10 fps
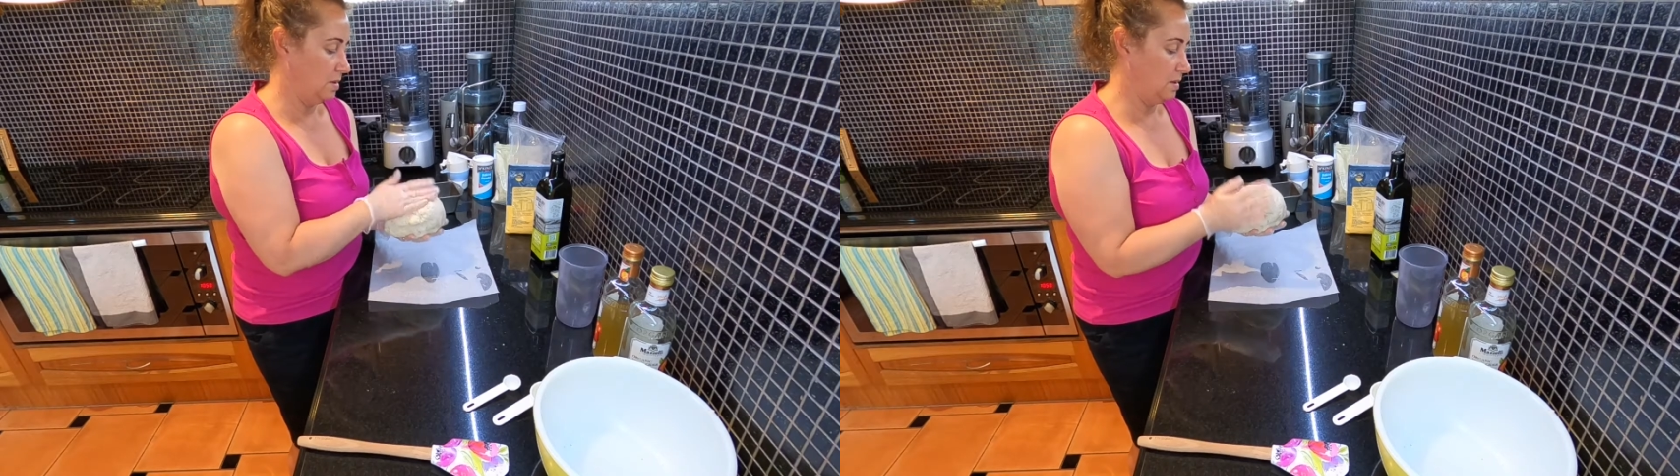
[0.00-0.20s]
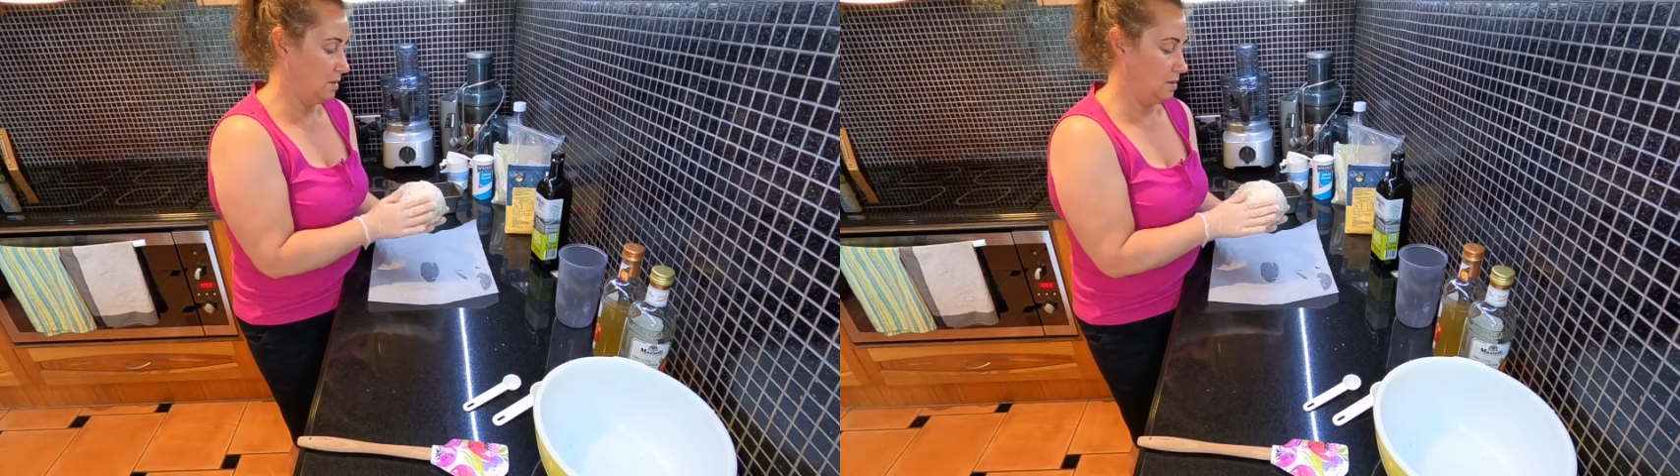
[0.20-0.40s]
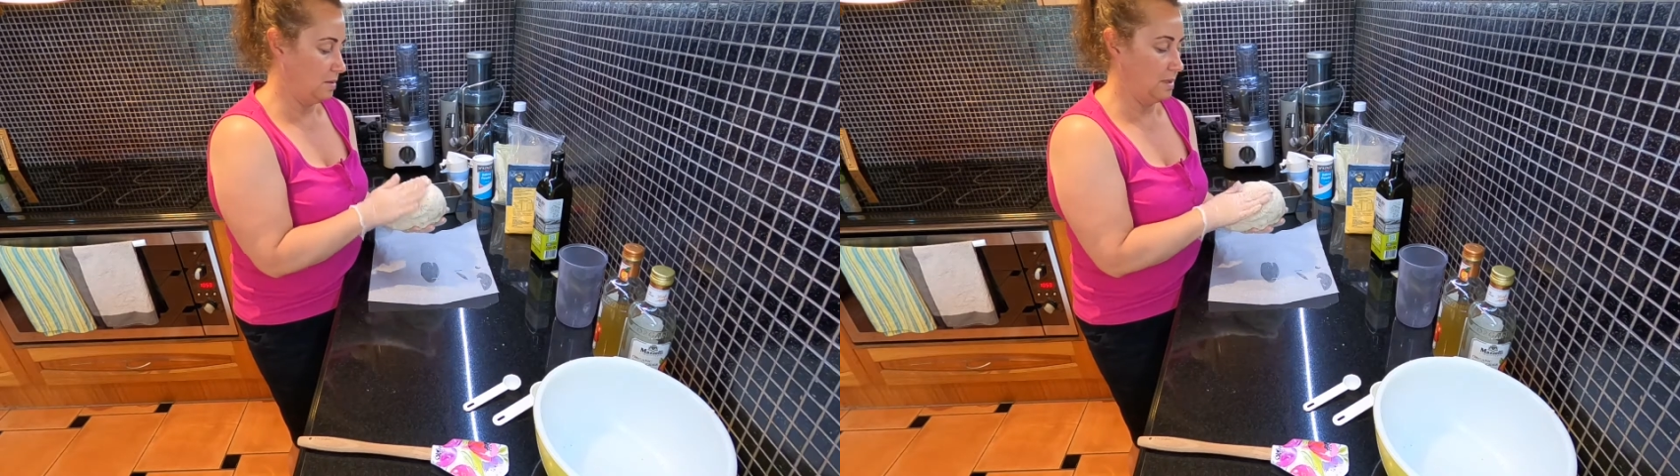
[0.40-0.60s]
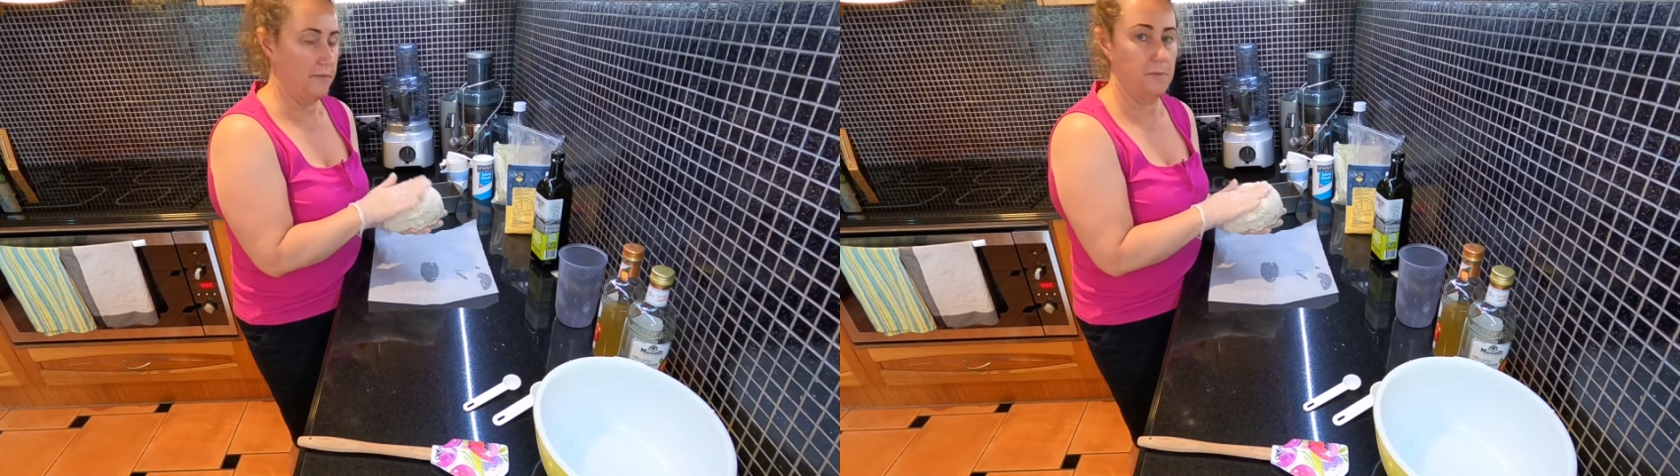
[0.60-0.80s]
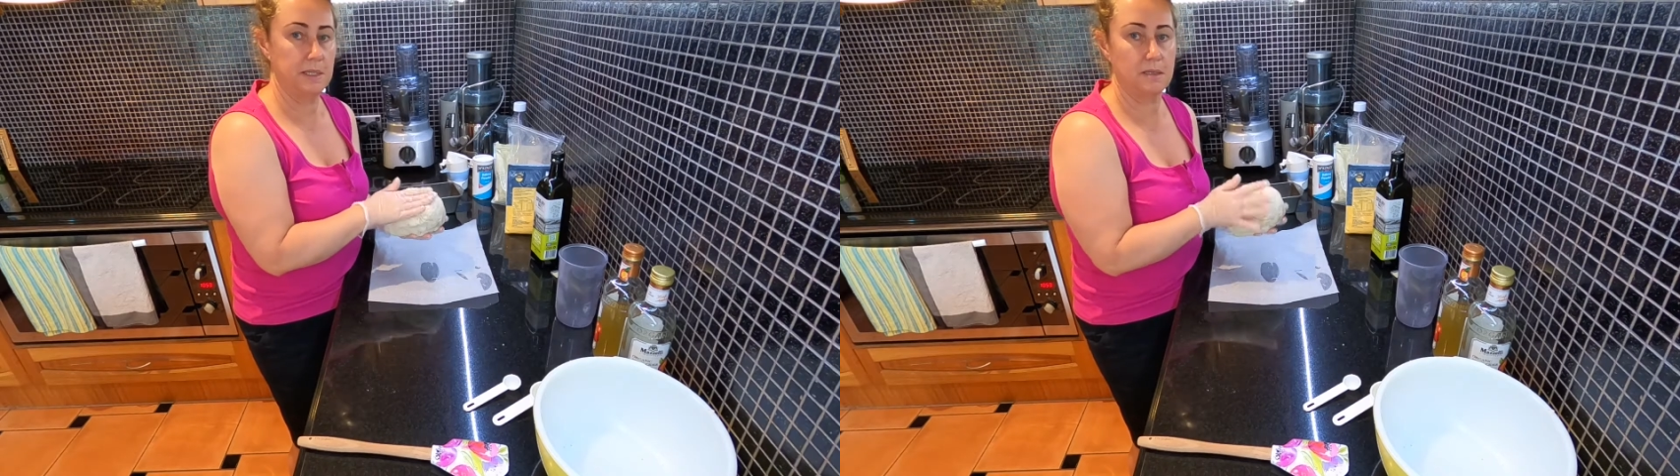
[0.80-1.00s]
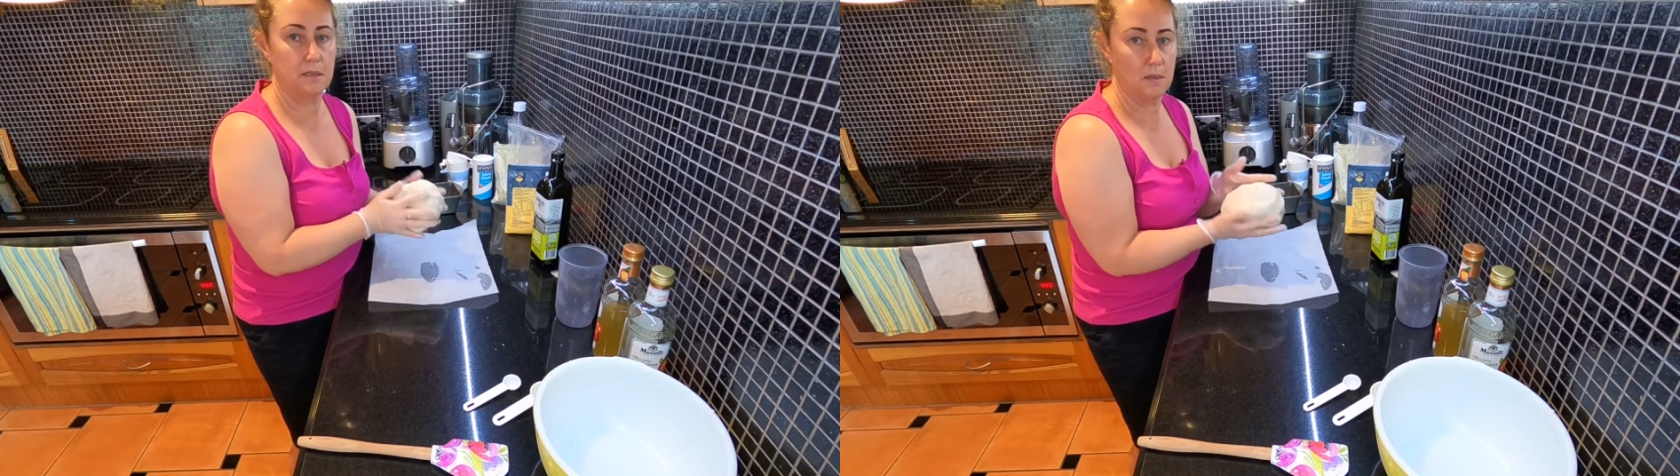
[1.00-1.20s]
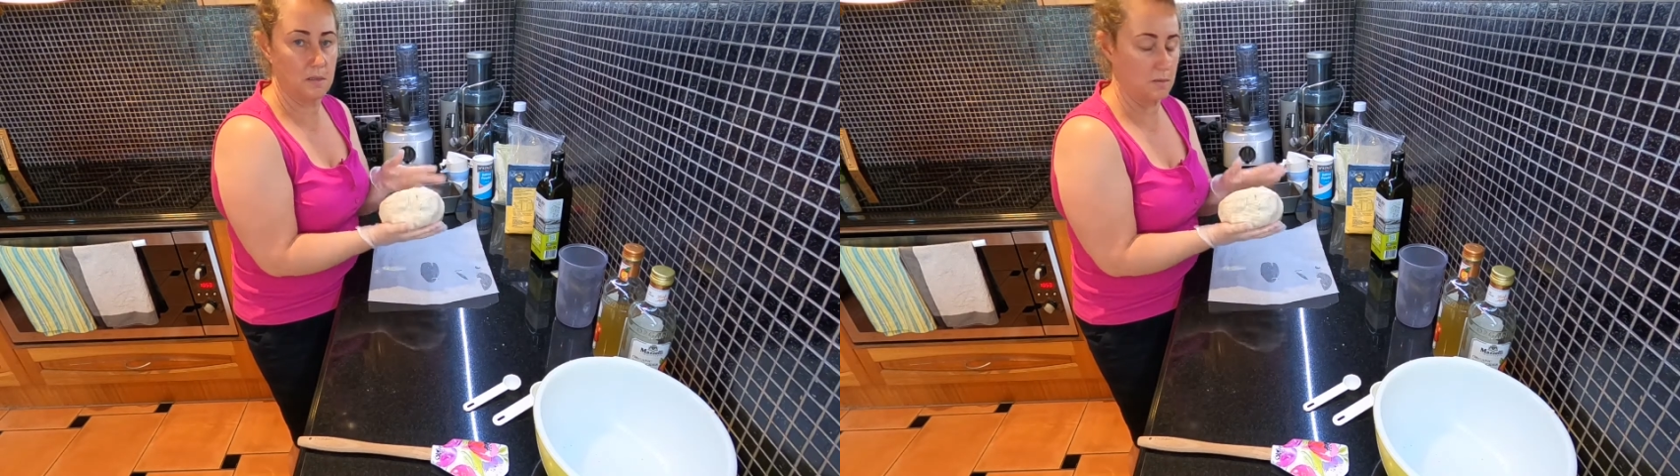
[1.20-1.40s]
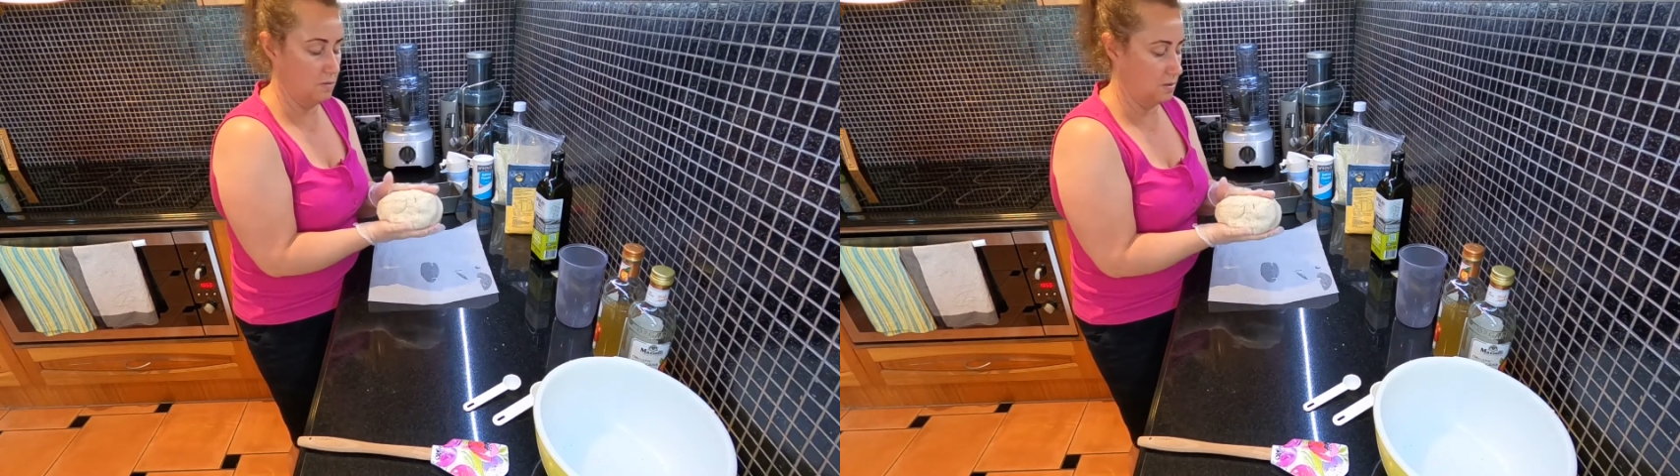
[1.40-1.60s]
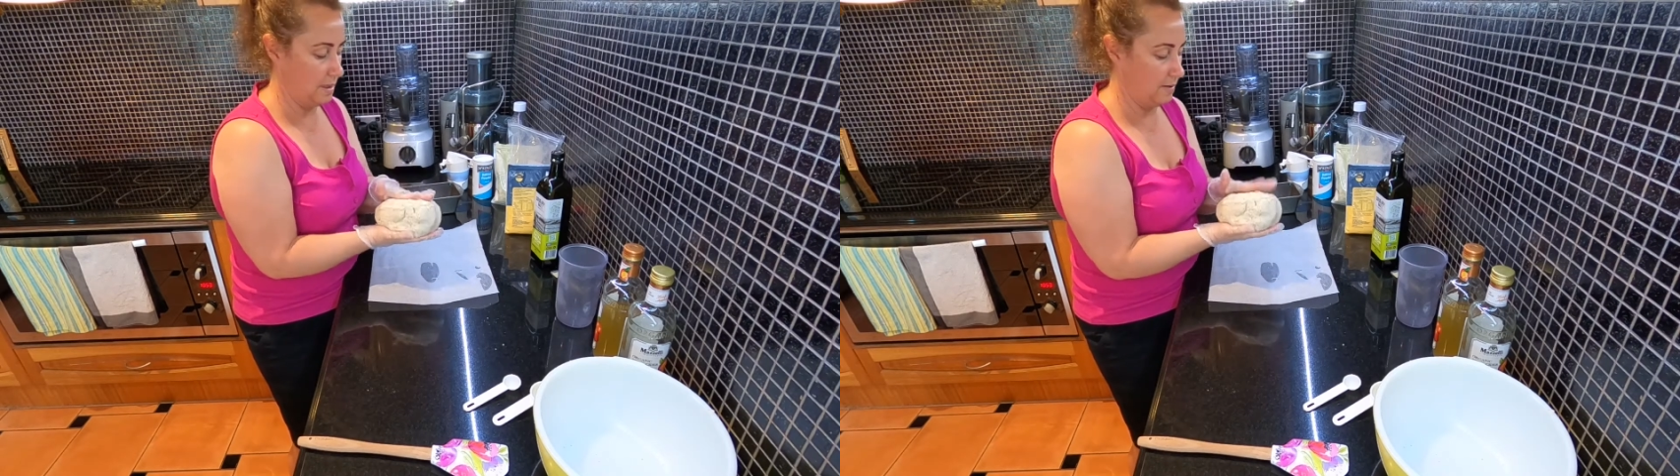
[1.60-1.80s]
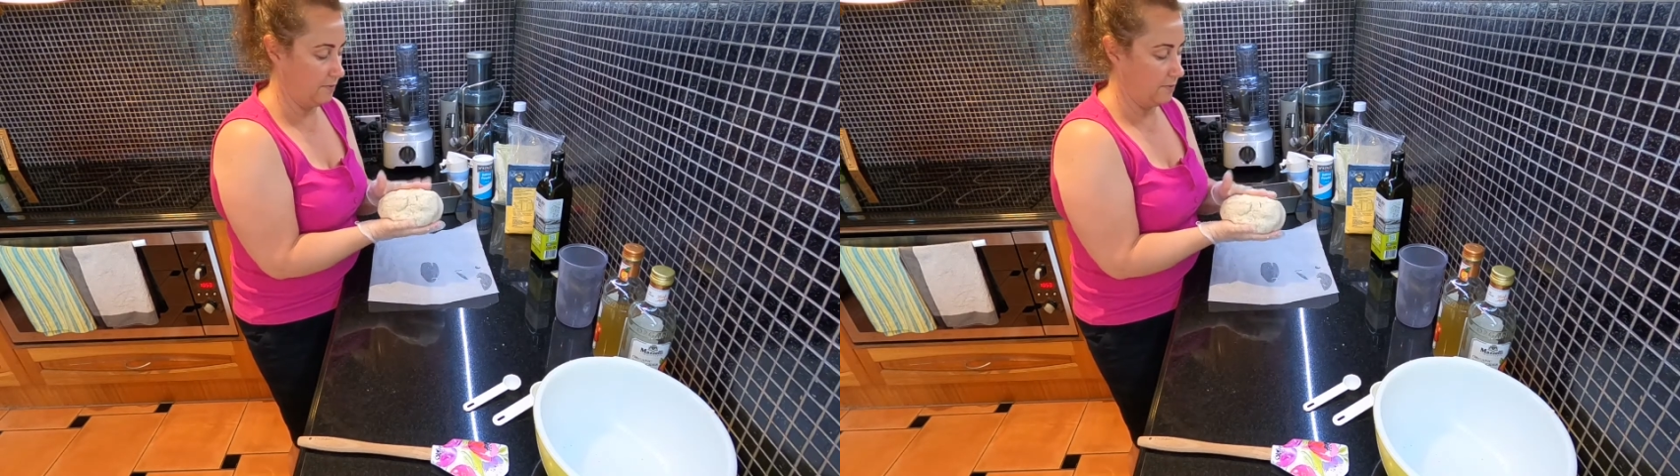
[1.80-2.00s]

you know, to have a piece of toast, or to have